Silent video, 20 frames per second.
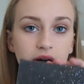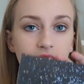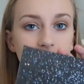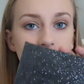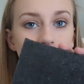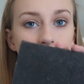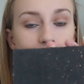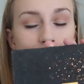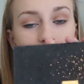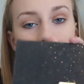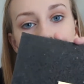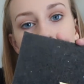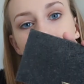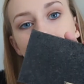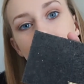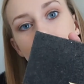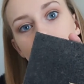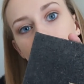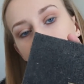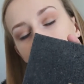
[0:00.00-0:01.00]
I'd use my
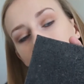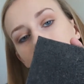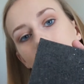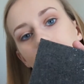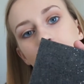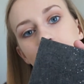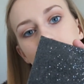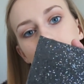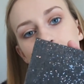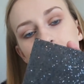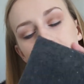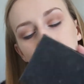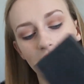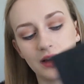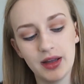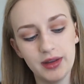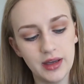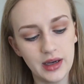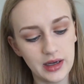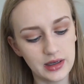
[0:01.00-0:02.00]
Tarte Holiday
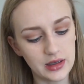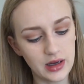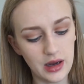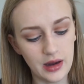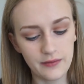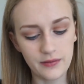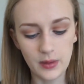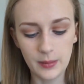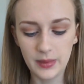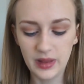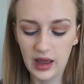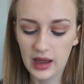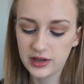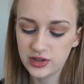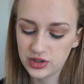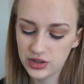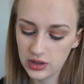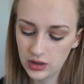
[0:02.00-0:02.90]
palette that I got from last